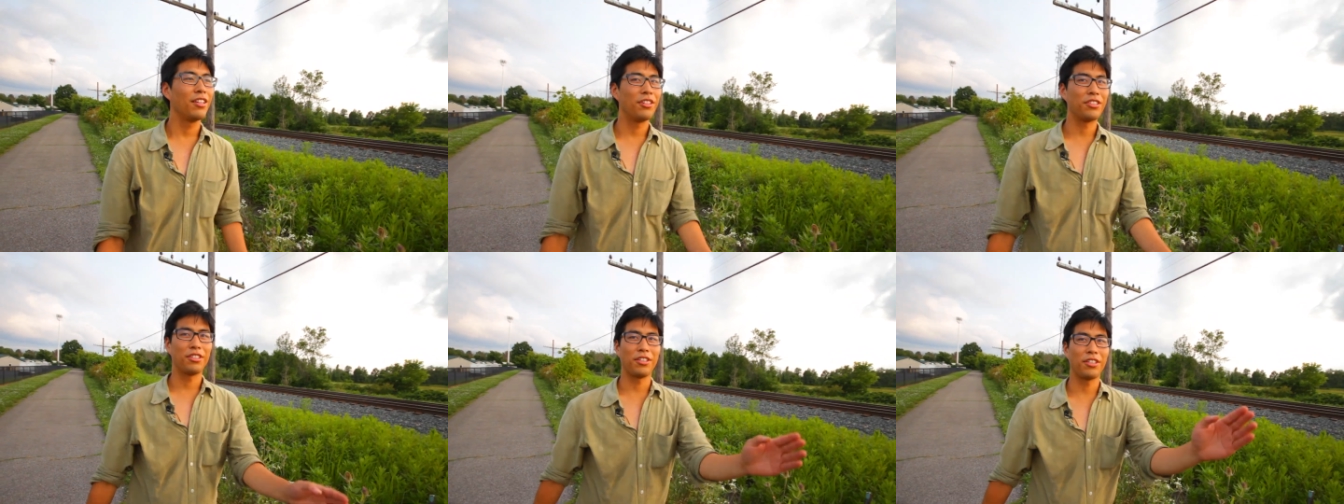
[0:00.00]

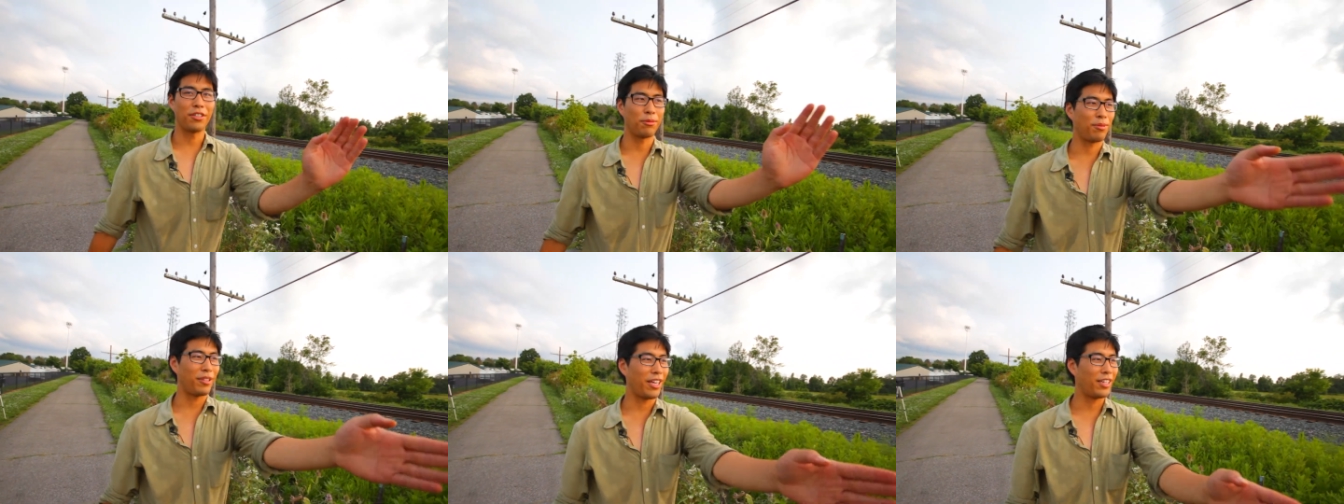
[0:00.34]
there's
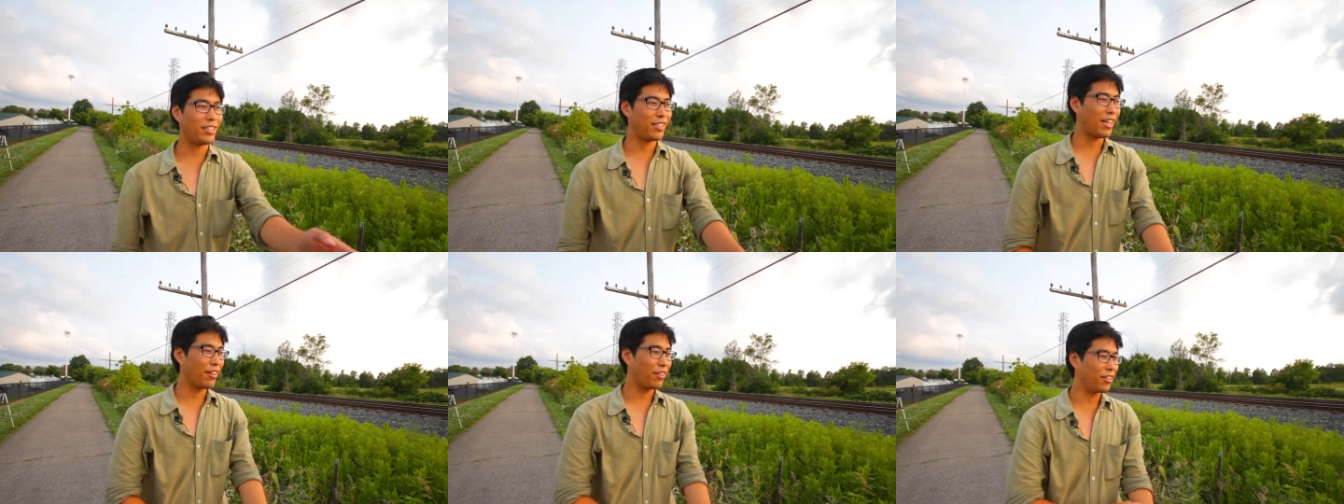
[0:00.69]
another
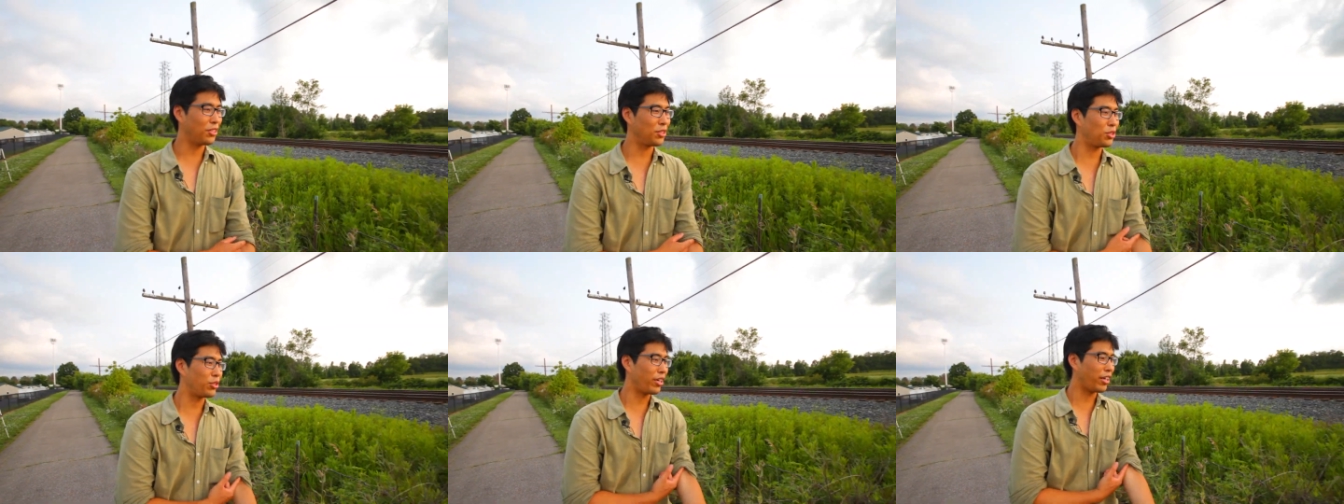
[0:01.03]
plant down
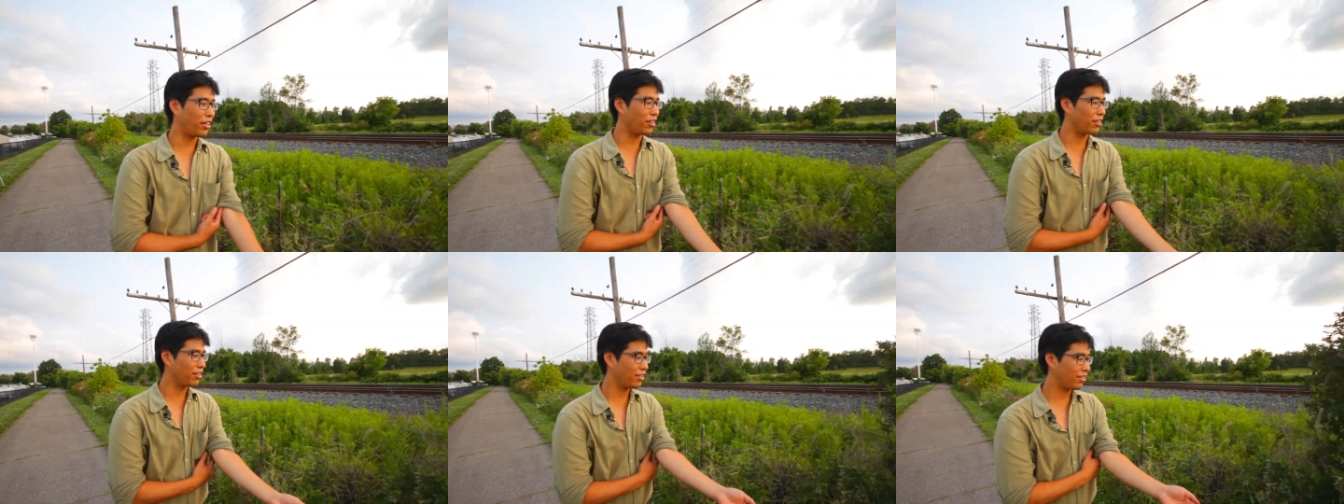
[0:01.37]
this
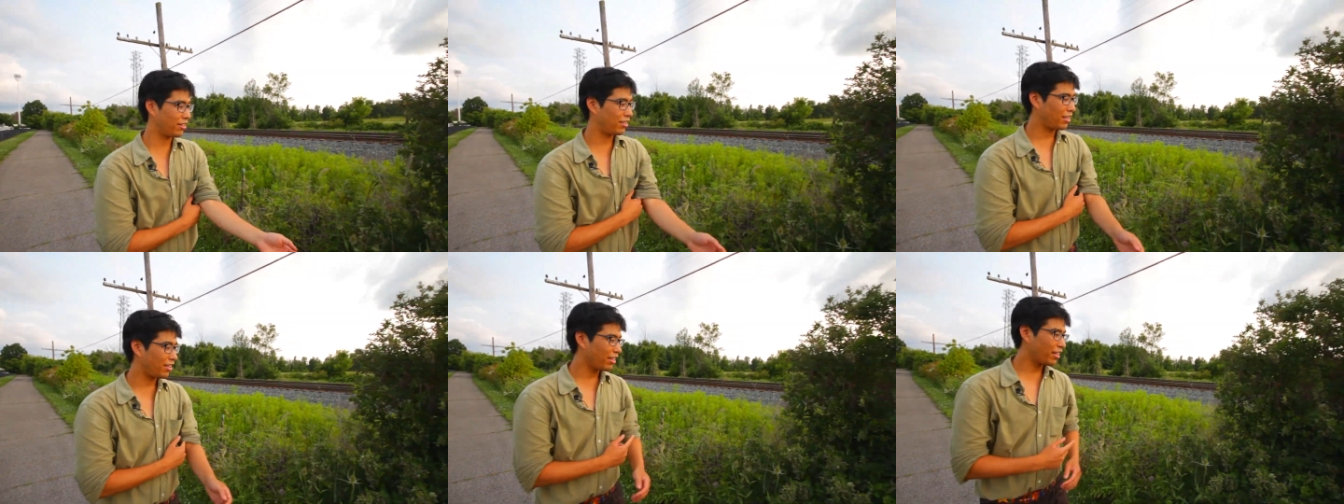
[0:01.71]
trail
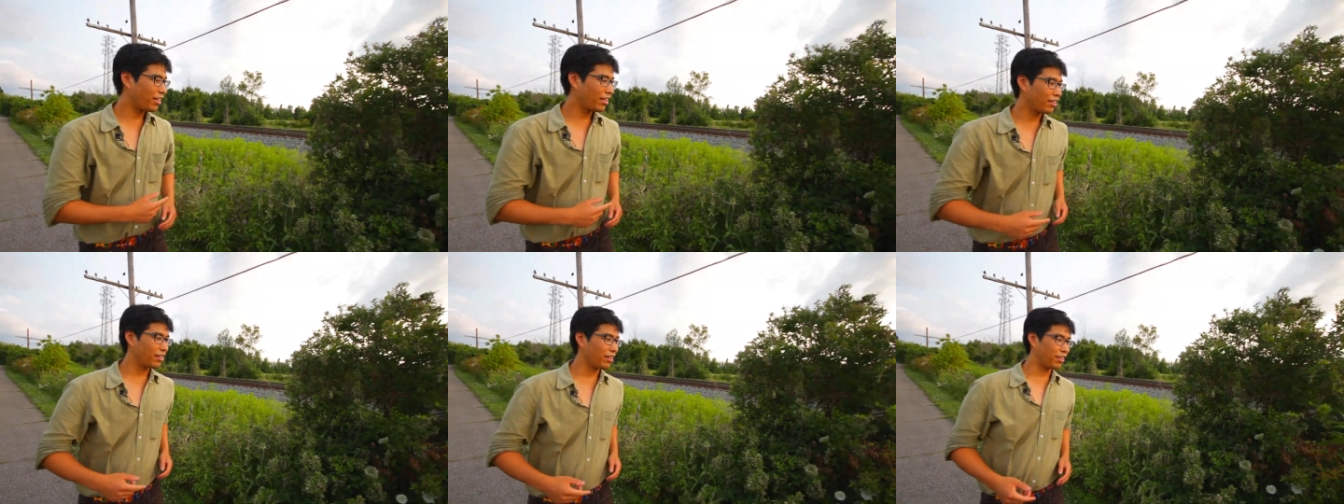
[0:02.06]

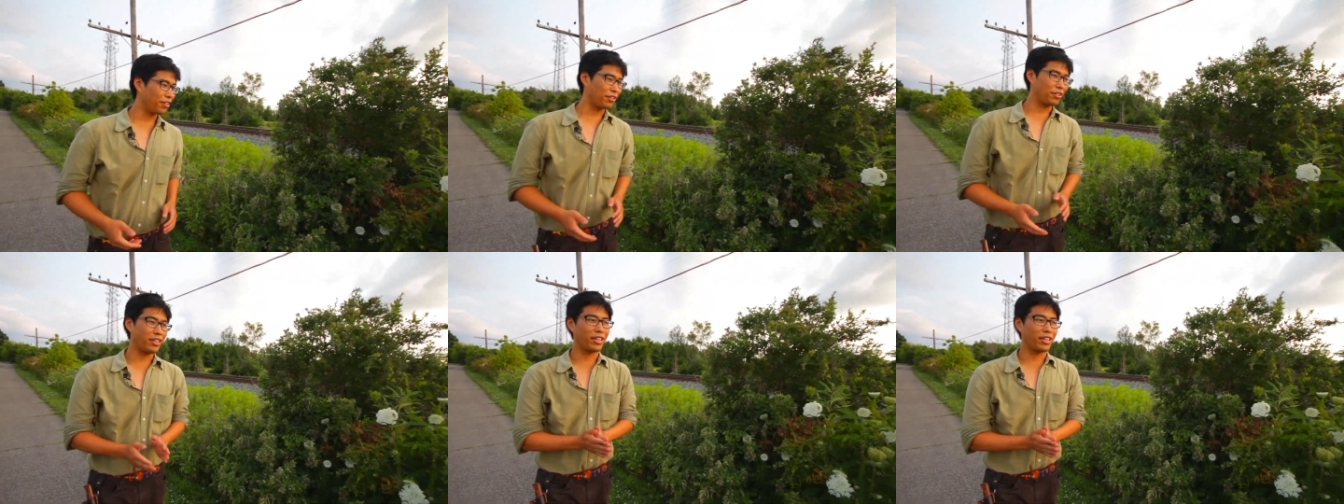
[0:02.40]
that you'll